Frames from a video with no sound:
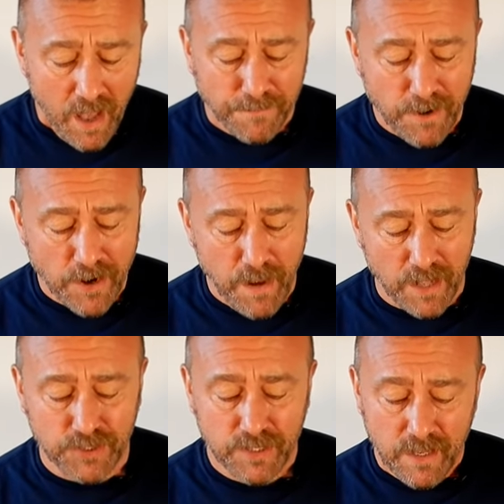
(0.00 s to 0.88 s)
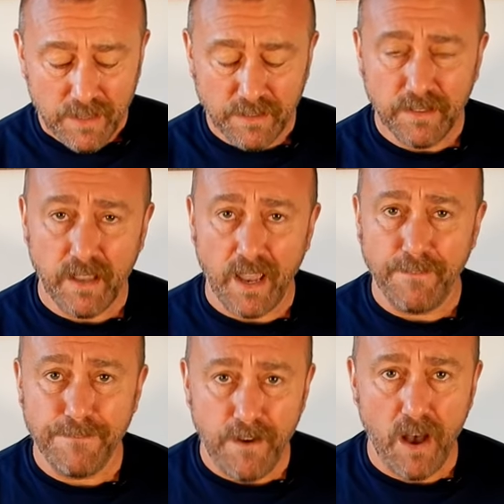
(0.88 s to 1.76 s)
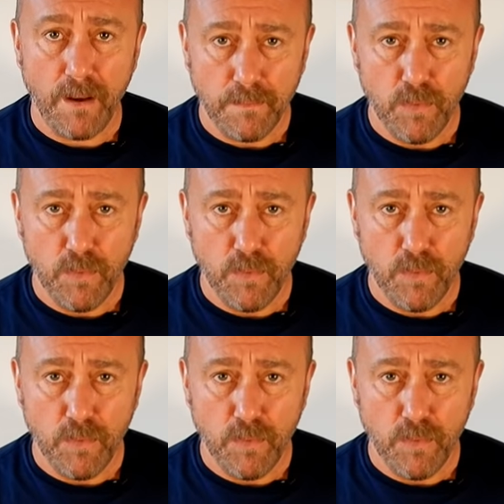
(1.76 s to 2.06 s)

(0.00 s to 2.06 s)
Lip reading: are very much this is a far